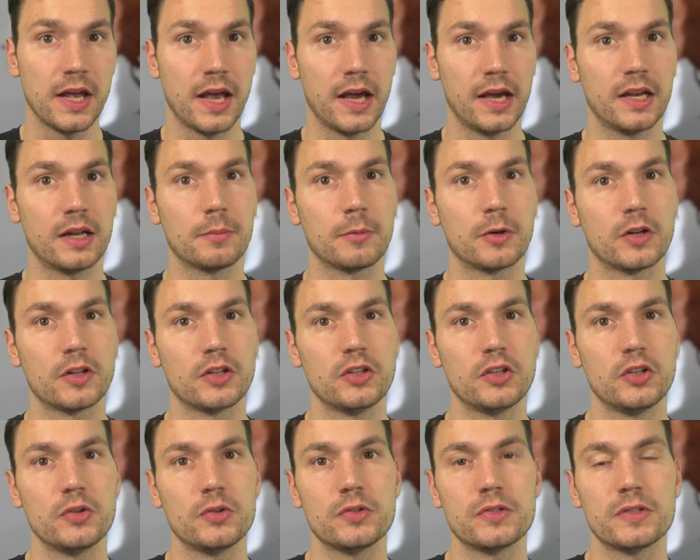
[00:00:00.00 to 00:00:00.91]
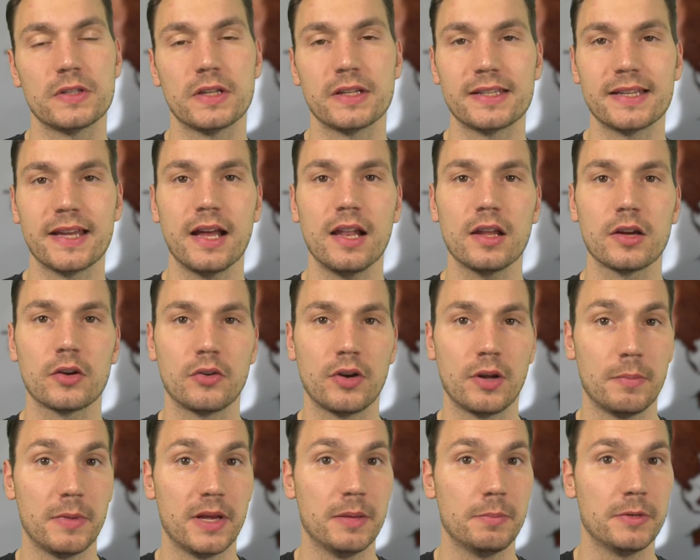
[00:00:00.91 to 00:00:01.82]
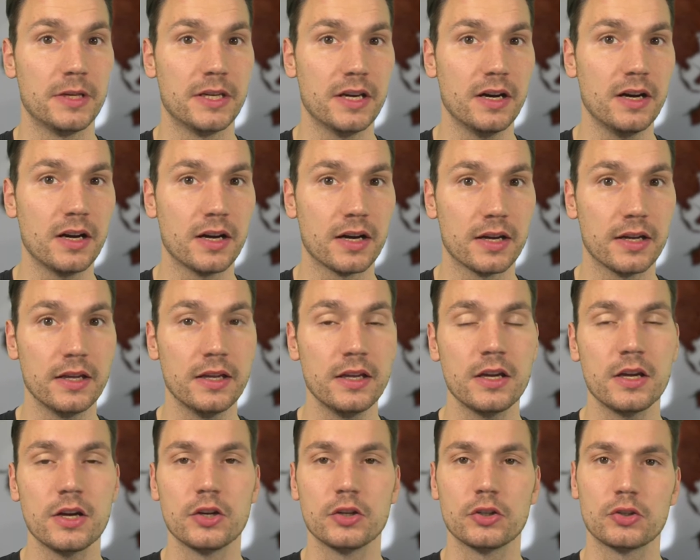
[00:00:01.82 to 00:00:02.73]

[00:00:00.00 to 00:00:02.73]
and I'm going to use the Telegram API